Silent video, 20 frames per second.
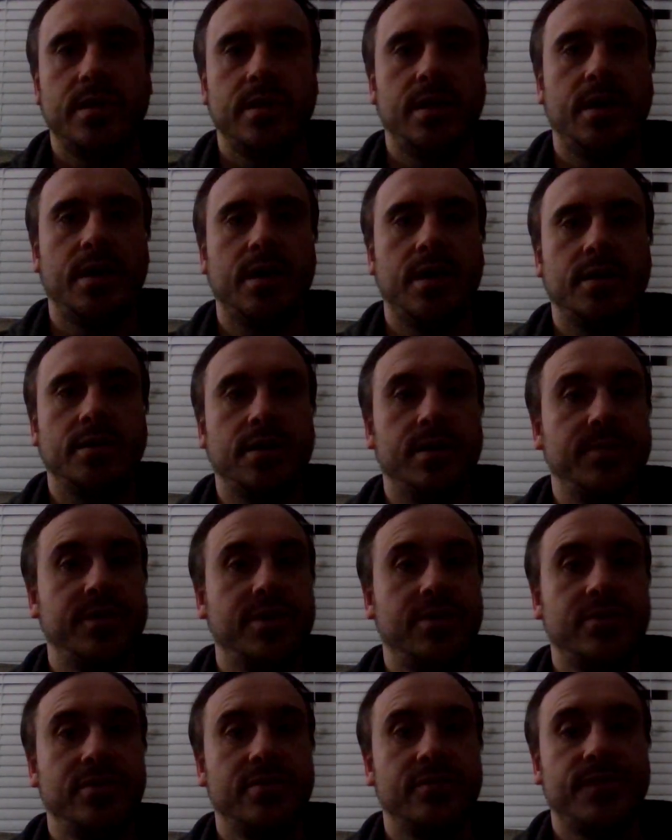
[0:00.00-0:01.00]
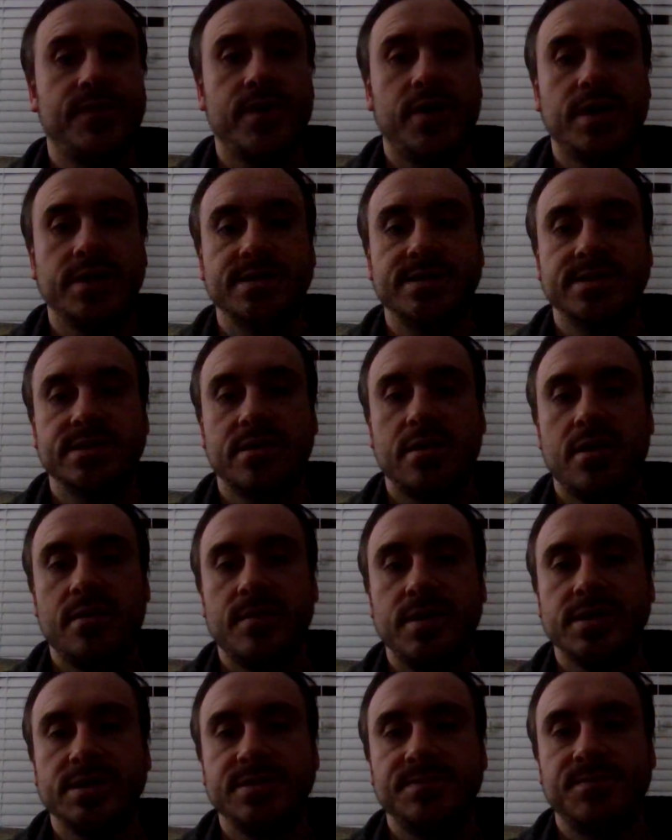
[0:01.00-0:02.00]
Let me know your thoughts,
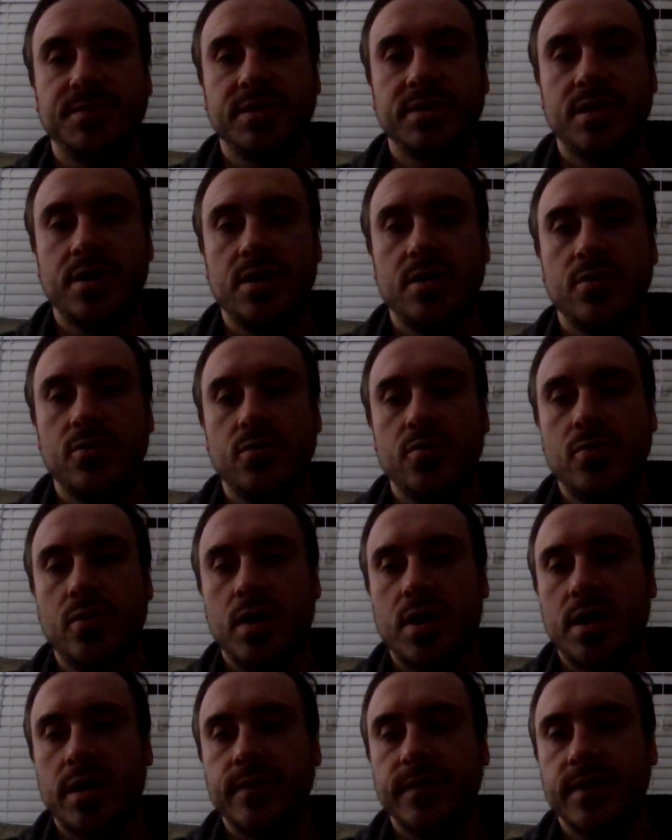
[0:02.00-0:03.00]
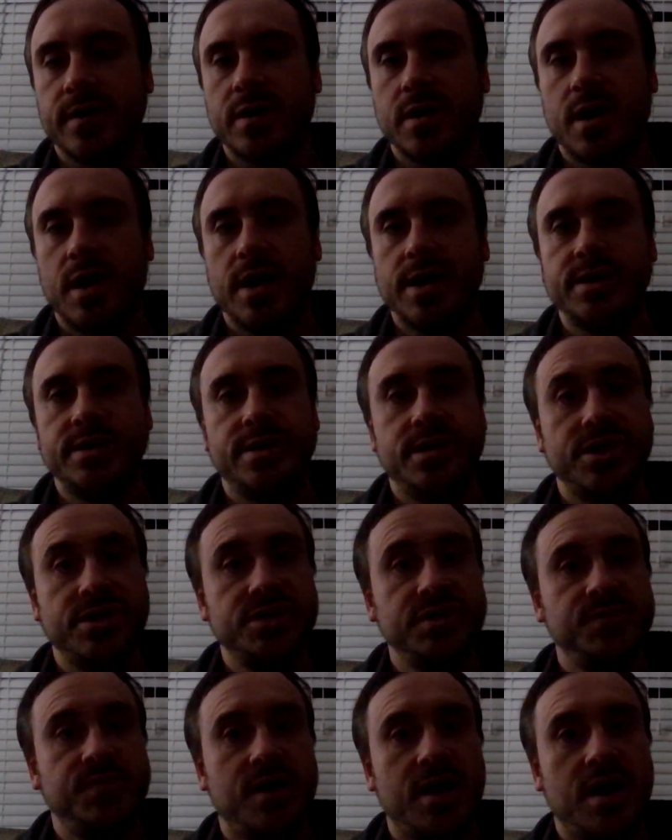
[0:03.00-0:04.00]
comments below on the god
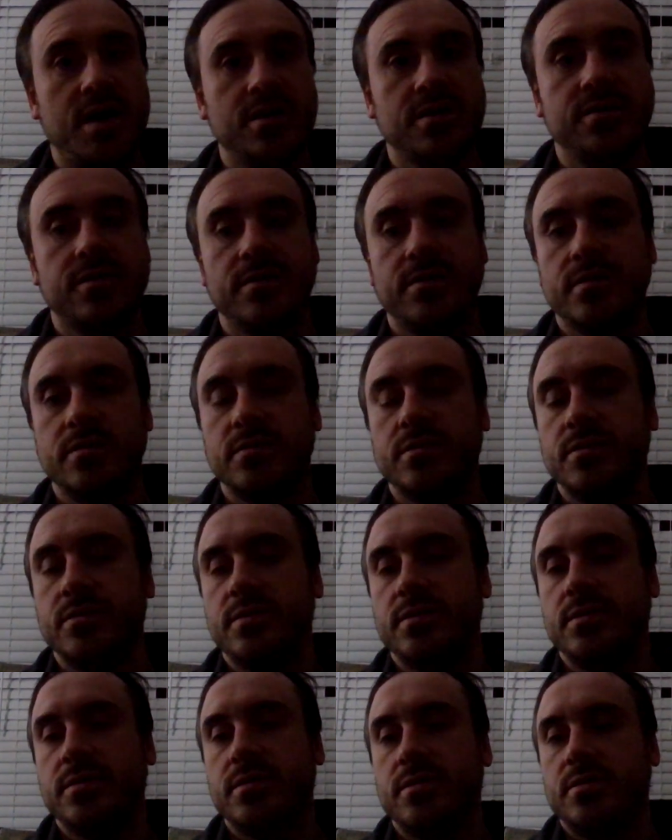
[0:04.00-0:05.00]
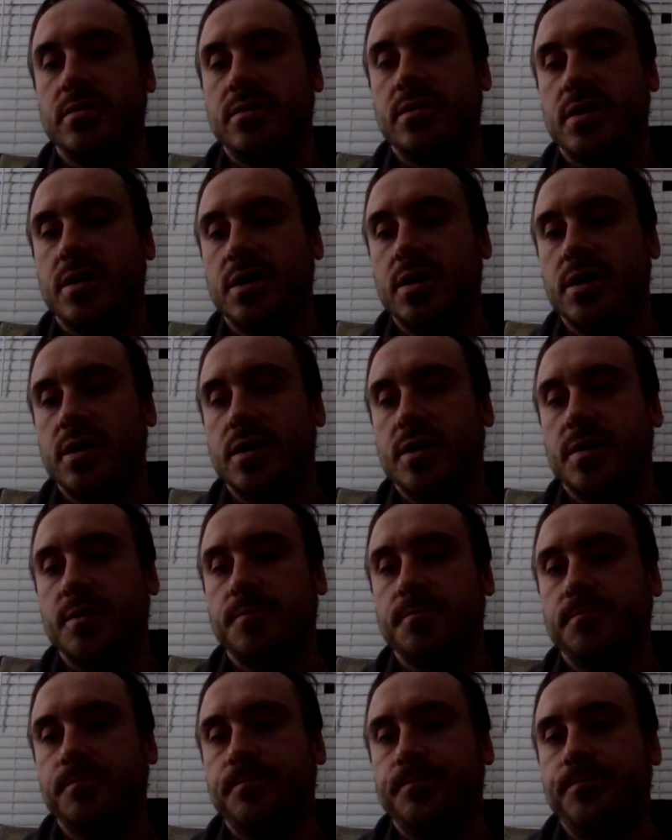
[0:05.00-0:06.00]
Tishpak,
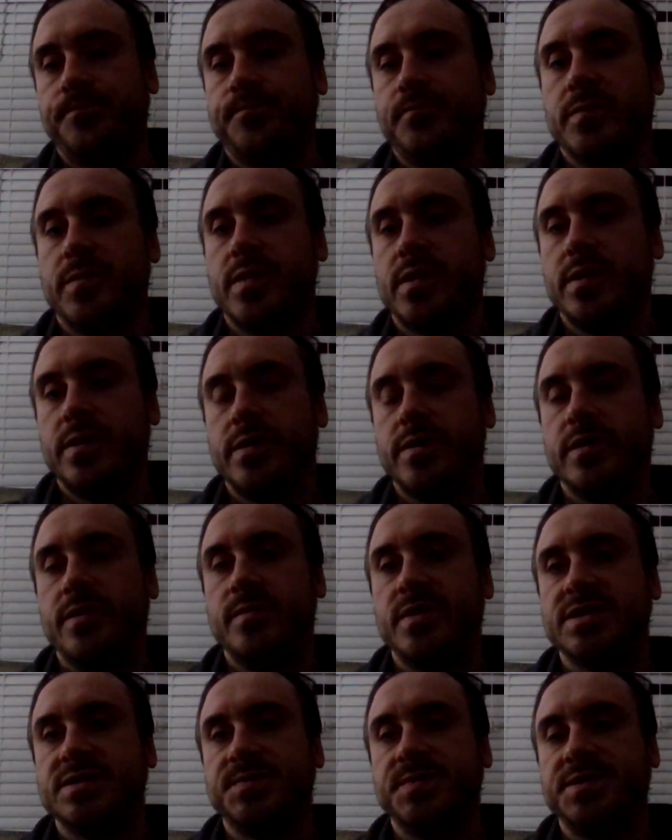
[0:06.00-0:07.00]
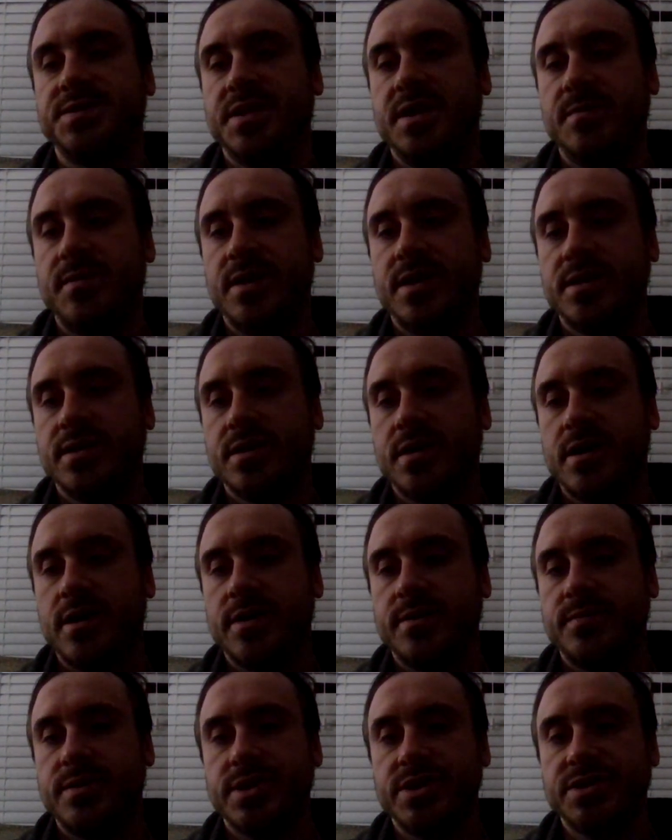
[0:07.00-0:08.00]
the Mesopotamian
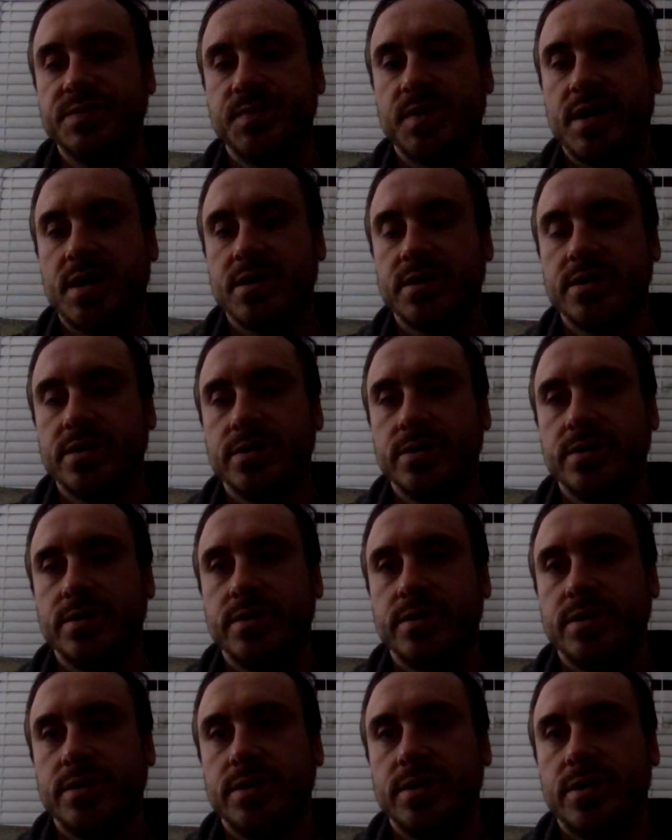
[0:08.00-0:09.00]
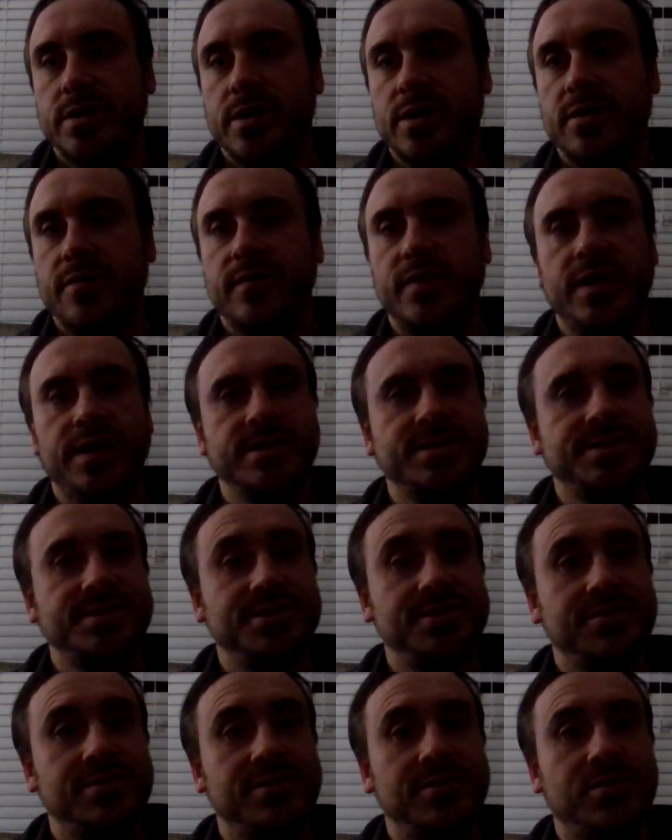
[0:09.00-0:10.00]
god Tishpak, of
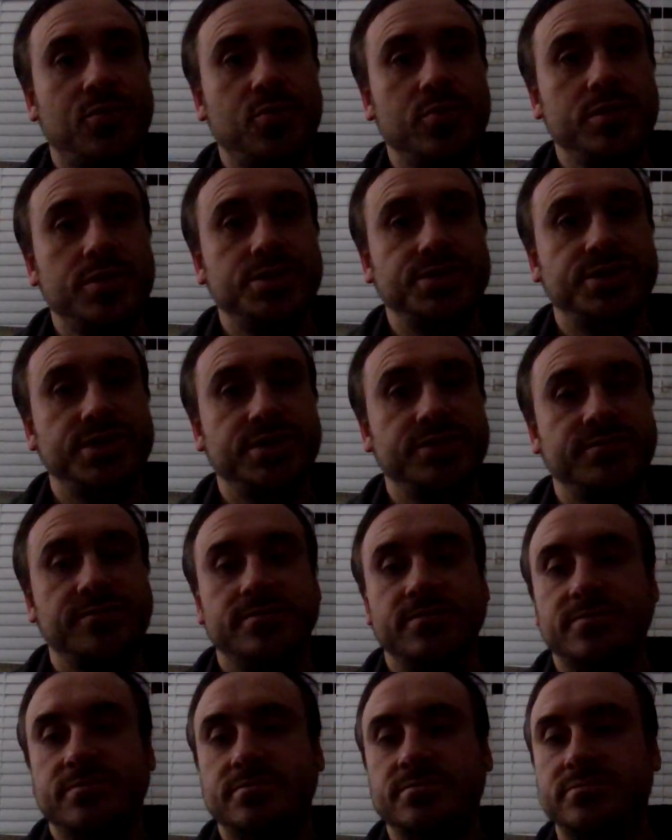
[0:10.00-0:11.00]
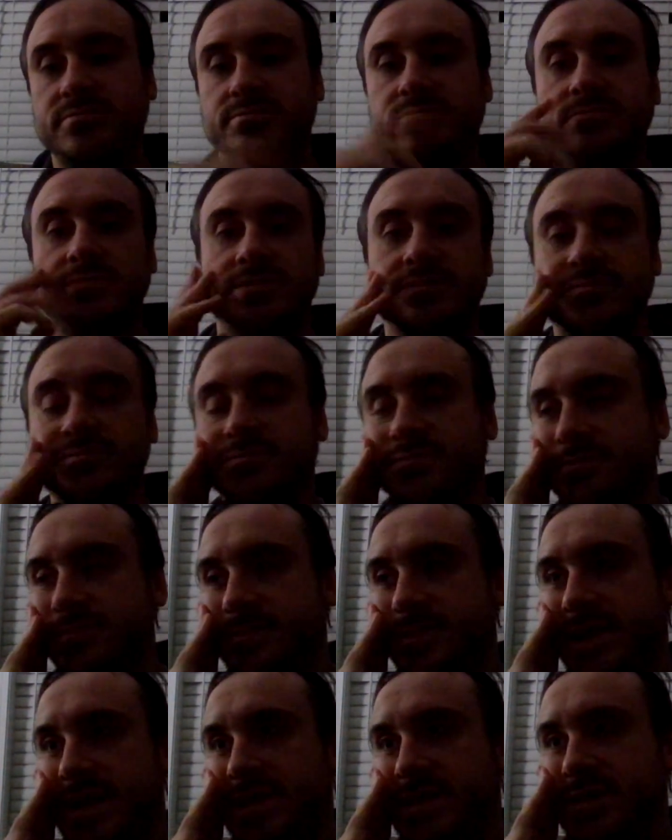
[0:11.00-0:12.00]
uncertain origin.
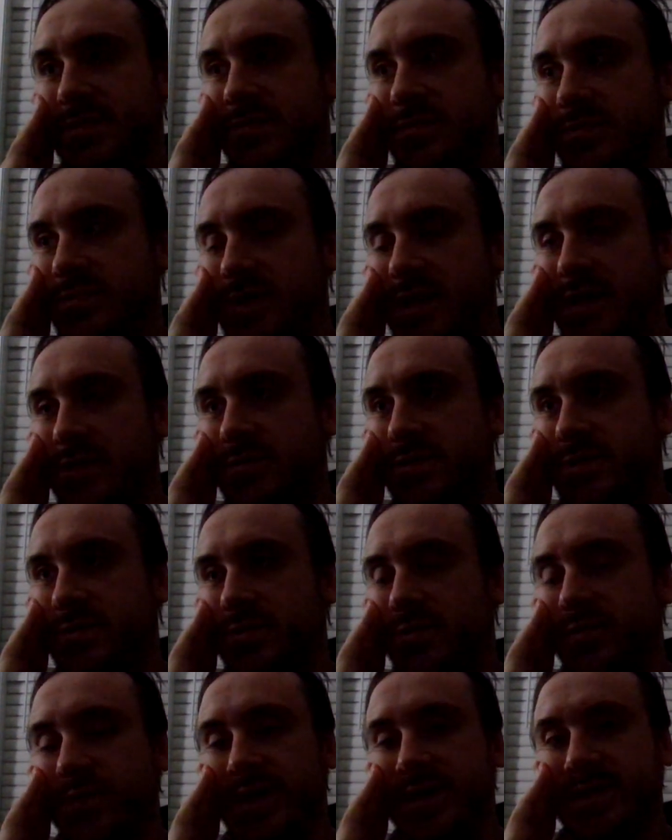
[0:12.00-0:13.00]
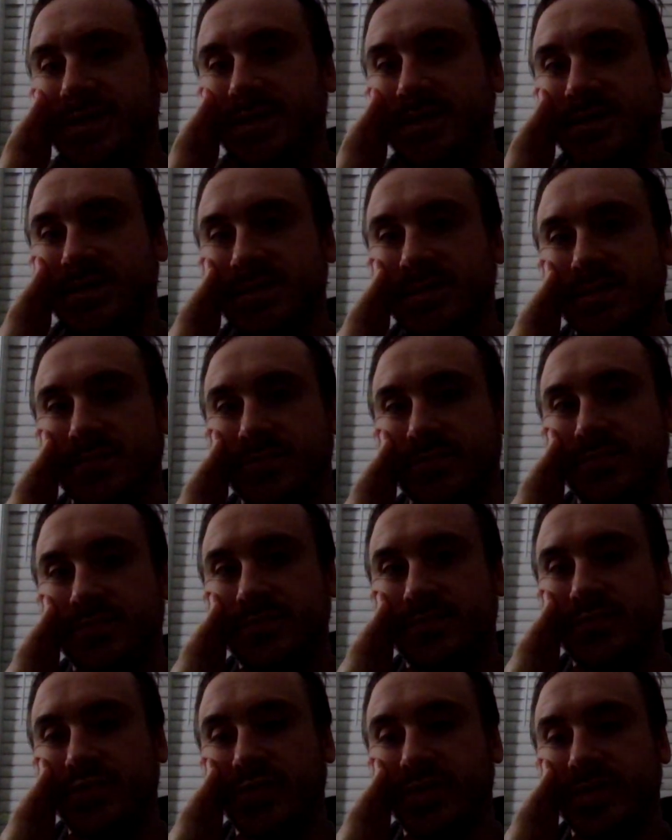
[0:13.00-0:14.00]
That's what makes this
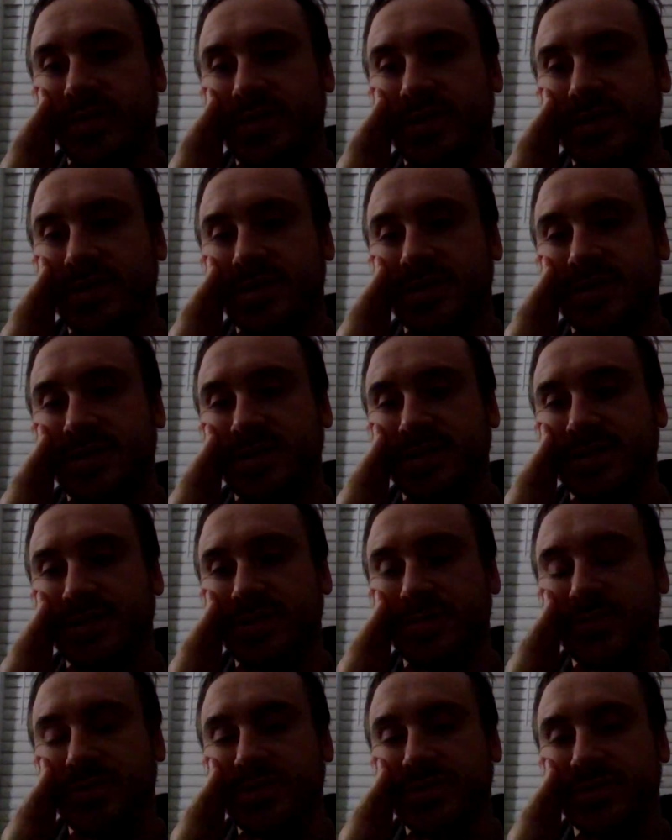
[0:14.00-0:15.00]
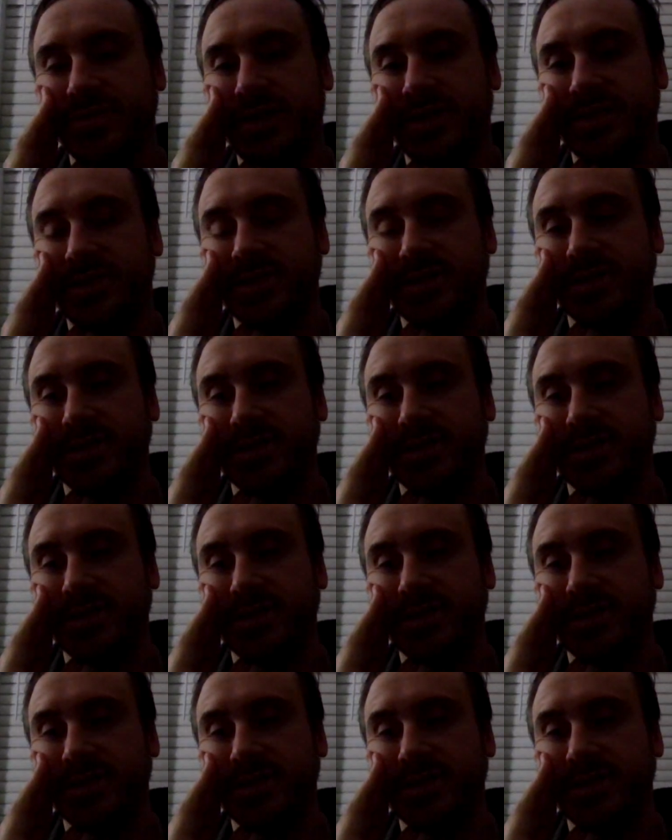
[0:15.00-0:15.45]
so interesting